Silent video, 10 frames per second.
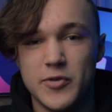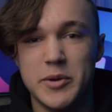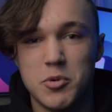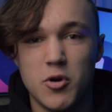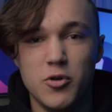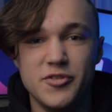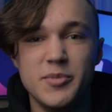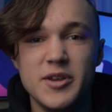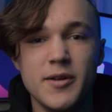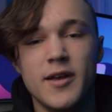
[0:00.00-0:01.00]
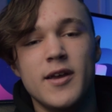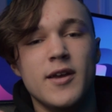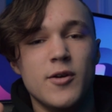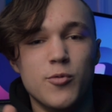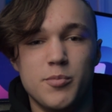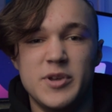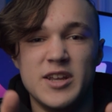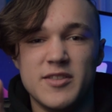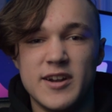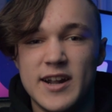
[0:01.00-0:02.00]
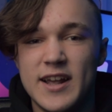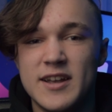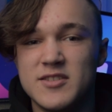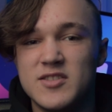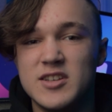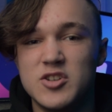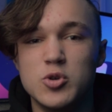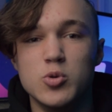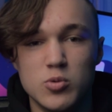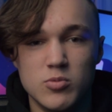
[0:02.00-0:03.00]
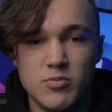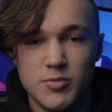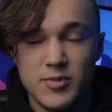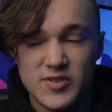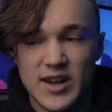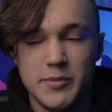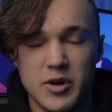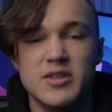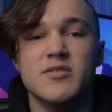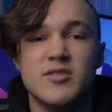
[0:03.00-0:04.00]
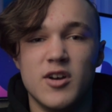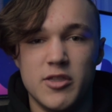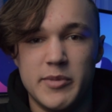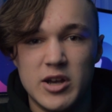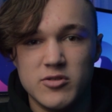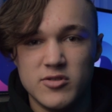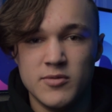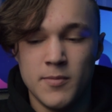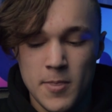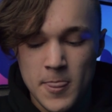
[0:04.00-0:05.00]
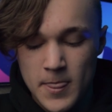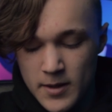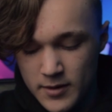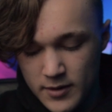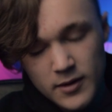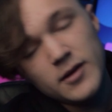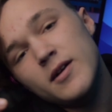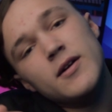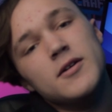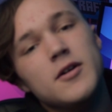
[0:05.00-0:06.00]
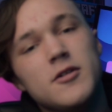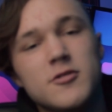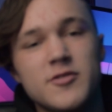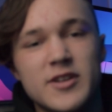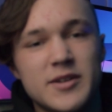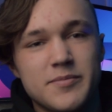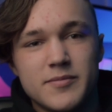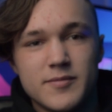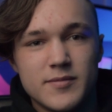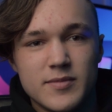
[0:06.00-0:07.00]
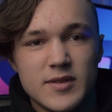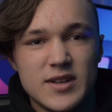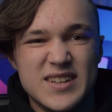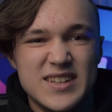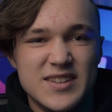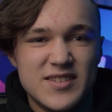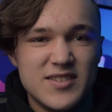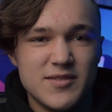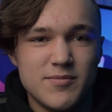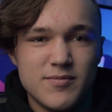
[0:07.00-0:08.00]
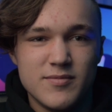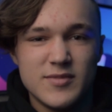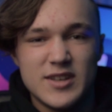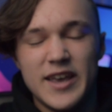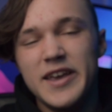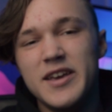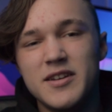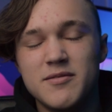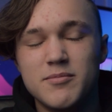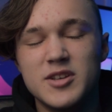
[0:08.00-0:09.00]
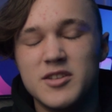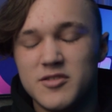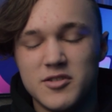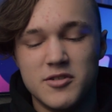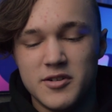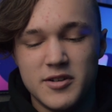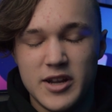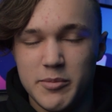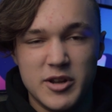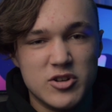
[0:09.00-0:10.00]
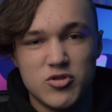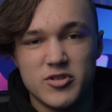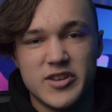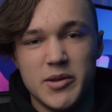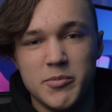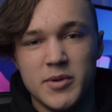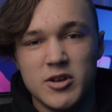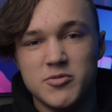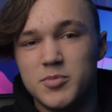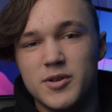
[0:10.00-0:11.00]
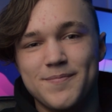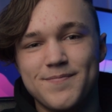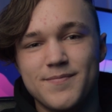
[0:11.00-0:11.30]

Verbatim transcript: Viper Ultimate, being that it has the two side buttons on the mouse. Other than that, it's can be considered an ambidextrous gaming mouse, but